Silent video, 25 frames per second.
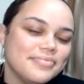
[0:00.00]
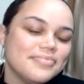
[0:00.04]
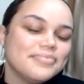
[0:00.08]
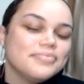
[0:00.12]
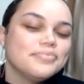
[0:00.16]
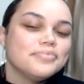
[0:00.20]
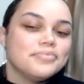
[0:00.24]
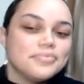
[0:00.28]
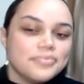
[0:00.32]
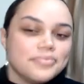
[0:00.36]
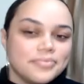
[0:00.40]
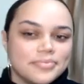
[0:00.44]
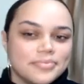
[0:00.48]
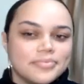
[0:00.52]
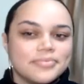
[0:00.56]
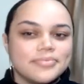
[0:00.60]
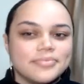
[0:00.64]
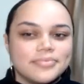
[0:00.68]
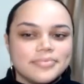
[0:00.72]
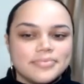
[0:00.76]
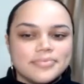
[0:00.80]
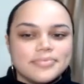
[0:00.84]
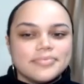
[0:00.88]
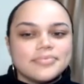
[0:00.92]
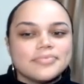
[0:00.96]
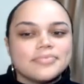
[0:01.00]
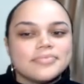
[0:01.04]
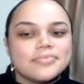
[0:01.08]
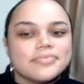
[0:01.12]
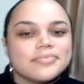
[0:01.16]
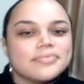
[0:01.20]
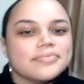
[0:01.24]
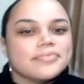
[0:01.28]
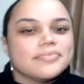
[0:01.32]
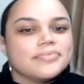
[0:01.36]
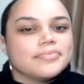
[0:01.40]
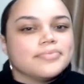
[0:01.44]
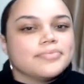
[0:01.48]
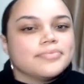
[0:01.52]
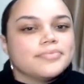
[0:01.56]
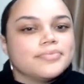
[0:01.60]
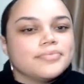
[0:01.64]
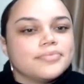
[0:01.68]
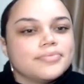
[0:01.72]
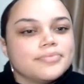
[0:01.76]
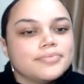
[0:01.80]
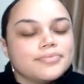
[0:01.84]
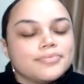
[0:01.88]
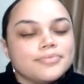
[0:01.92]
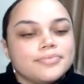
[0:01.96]

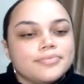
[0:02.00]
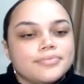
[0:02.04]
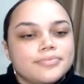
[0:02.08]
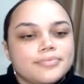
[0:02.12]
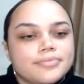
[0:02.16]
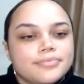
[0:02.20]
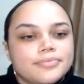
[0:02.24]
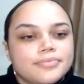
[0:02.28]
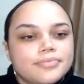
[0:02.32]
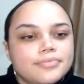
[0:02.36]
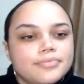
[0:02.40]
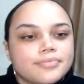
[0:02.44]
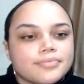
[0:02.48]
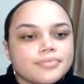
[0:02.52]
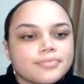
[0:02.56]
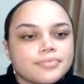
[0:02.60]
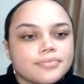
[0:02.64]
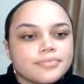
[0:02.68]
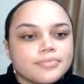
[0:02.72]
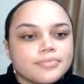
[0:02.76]
(not speaking)